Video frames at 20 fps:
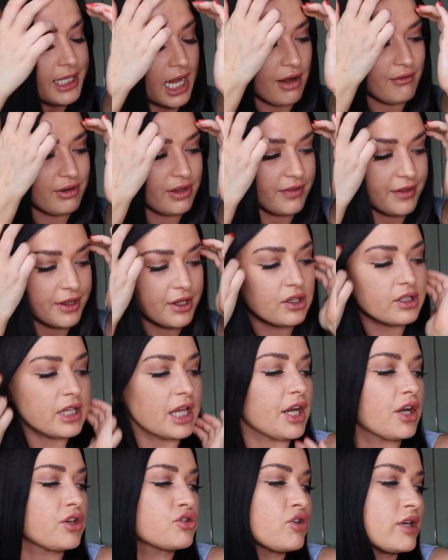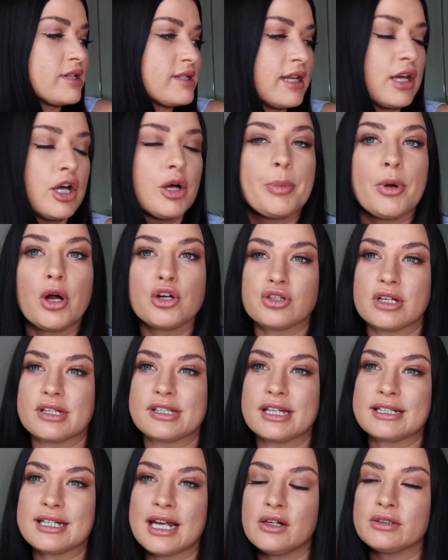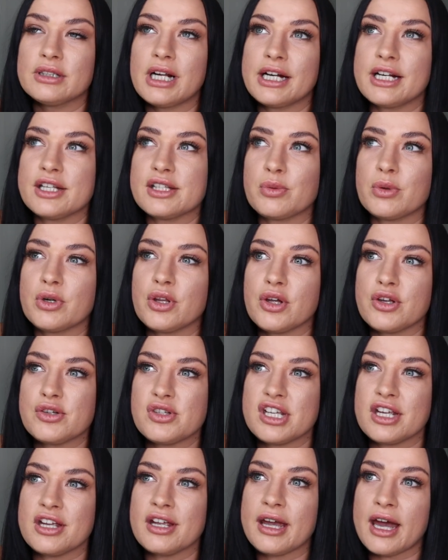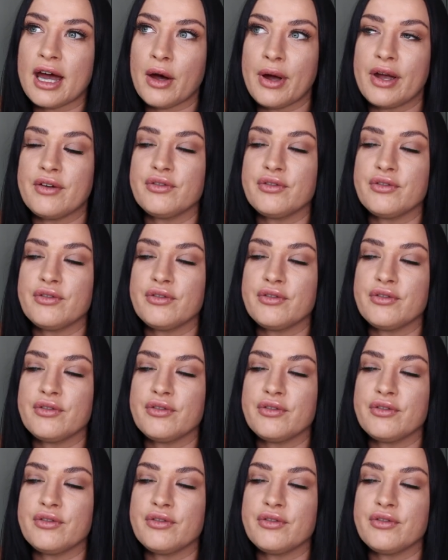Yeah, I really think you can like dress it up or dress that down, and it's one of those that you can get out